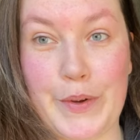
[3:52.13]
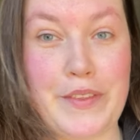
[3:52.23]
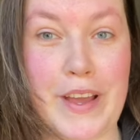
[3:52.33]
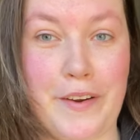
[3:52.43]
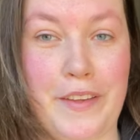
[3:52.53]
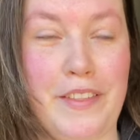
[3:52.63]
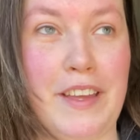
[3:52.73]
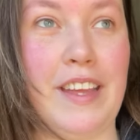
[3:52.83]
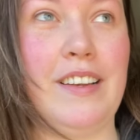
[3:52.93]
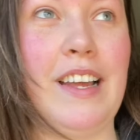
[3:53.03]
with
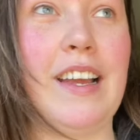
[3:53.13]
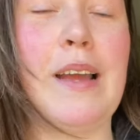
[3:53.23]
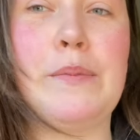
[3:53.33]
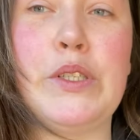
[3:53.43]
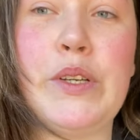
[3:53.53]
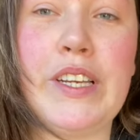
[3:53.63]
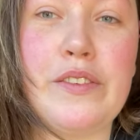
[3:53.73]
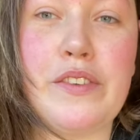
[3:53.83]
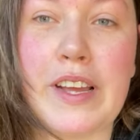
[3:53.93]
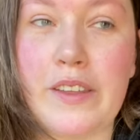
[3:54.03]
everything. Like I'm doing
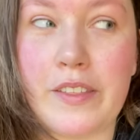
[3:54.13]
the final